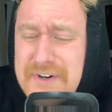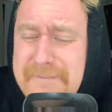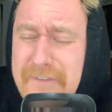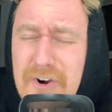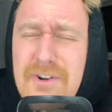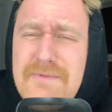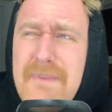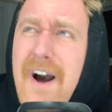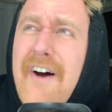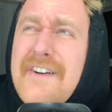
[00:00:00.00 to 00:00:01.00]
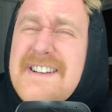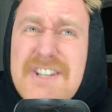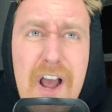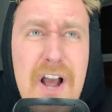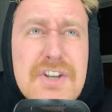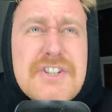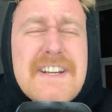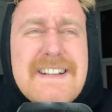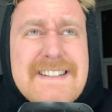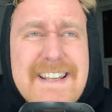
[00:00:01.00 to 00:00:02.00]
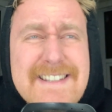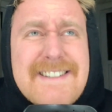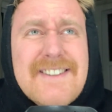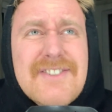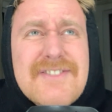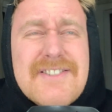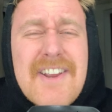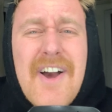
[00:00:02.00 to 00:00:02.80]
Fulham are in touching distance